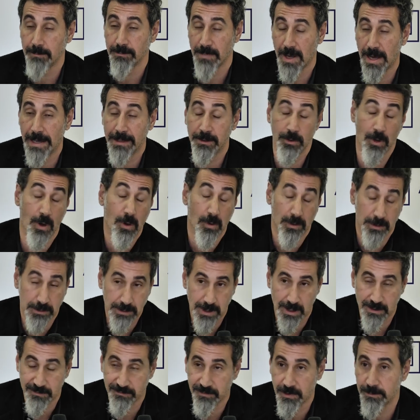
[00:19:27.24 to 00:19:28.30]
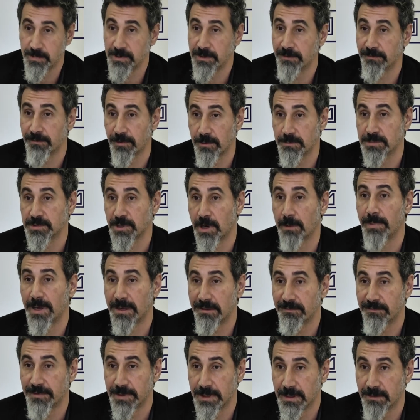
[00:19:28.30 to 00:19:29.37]
I know a lot of Armenian firms are
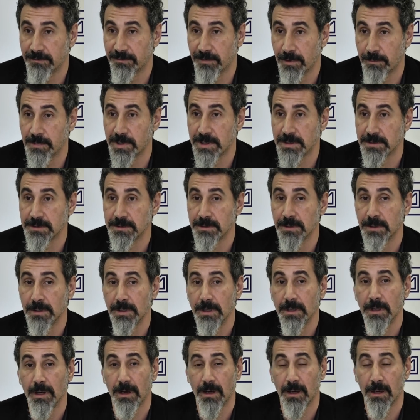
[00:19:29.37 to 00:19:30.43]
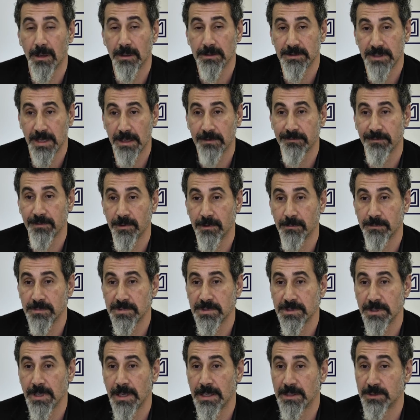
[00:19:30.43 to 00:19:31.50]
benefiting from this, tech
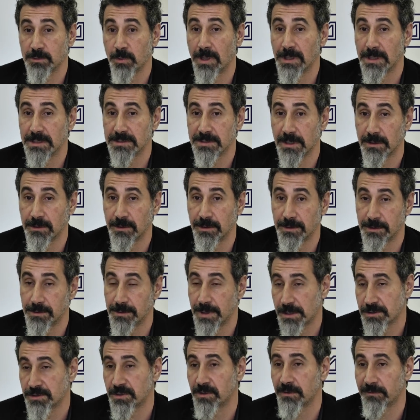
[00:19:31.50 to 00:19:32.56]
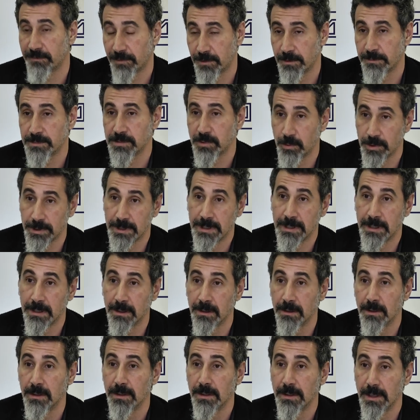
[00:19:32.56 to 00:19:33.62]
firms, as well as other international firms working
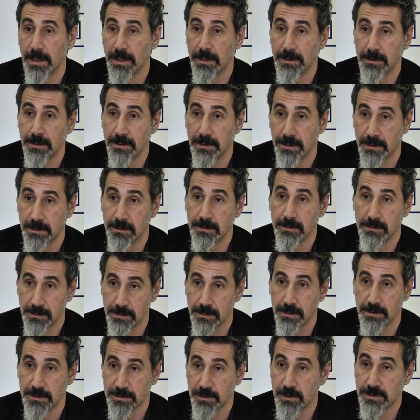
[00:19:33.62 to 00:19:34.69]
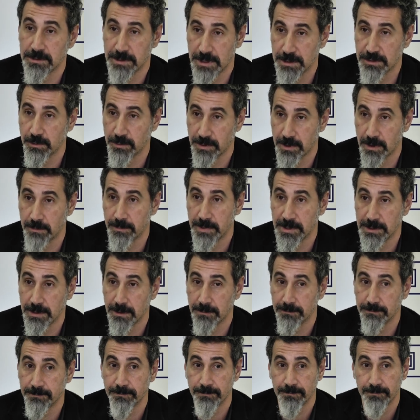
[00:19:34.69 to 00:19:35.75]
in association with Armenia.
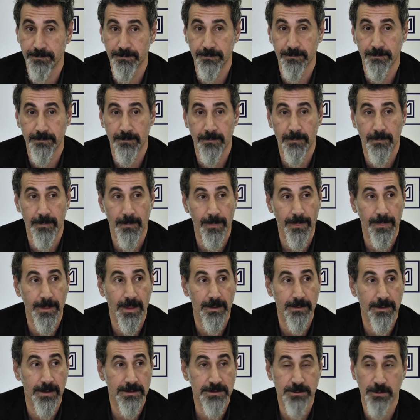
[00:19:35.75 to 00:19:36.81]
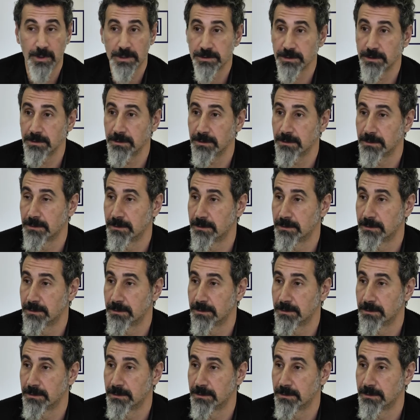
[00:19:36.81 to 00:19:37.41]
Next question.